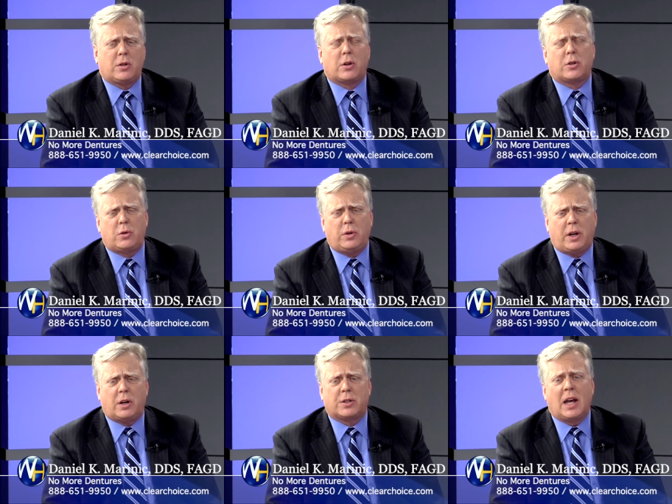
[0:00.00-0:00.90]
It took her two
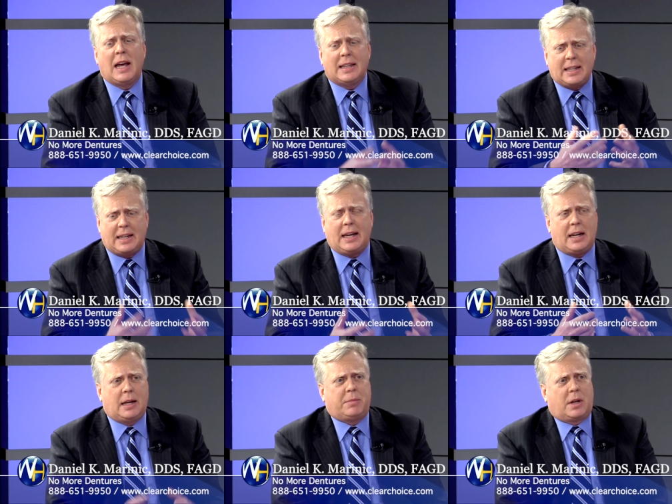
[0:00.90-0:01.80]
years to get
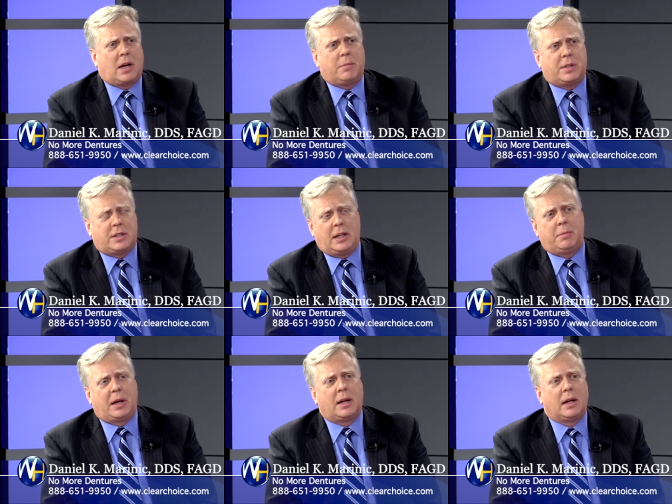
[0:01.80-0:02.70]
him to come to see
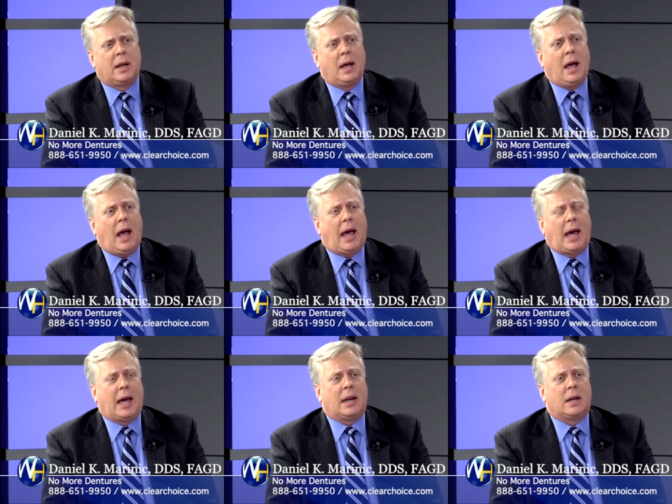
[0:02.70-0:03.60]
me.
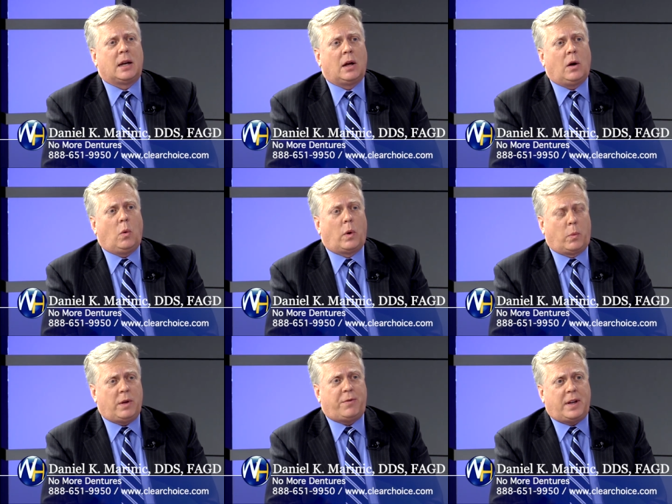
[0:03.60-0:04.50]
And when
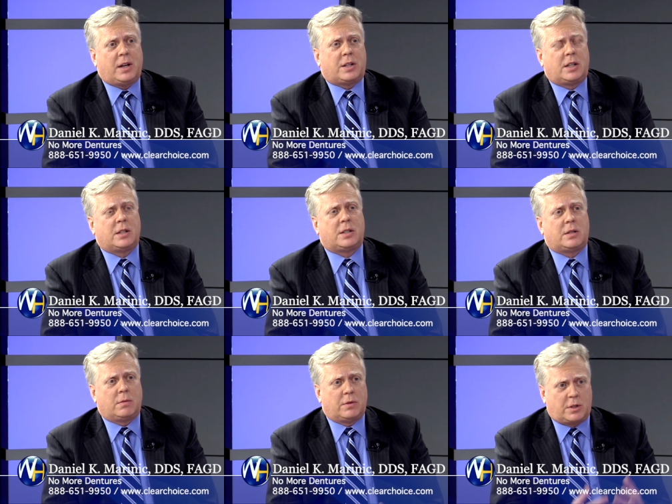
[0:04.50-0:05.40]
we finished
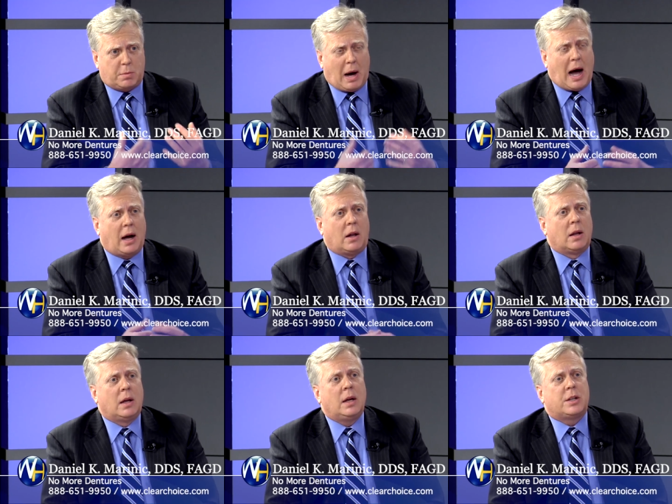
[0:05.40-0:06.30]
his smile,
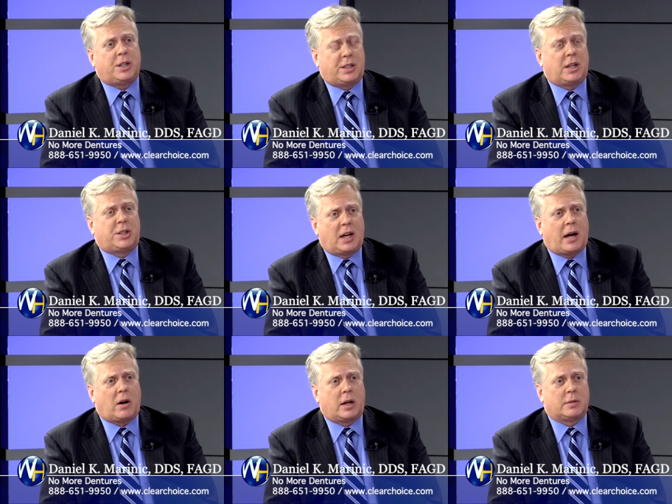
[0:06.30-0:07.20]
she said she
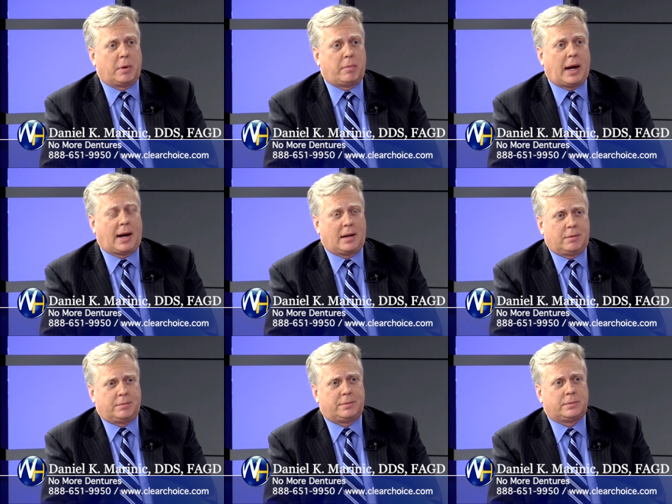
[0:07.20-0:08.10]
got her husband back.
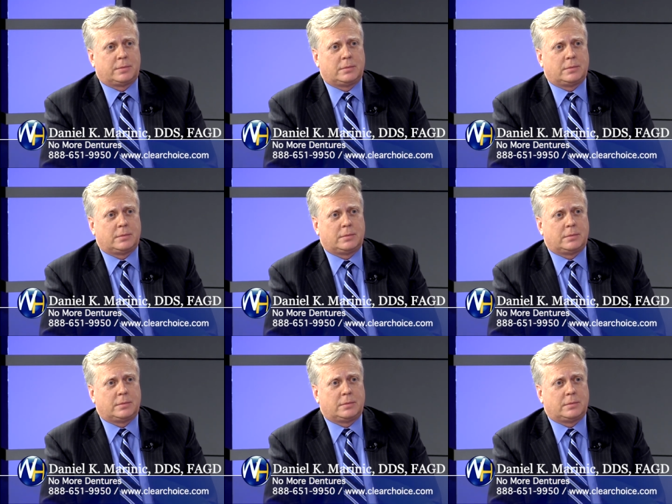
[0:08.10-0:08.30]
So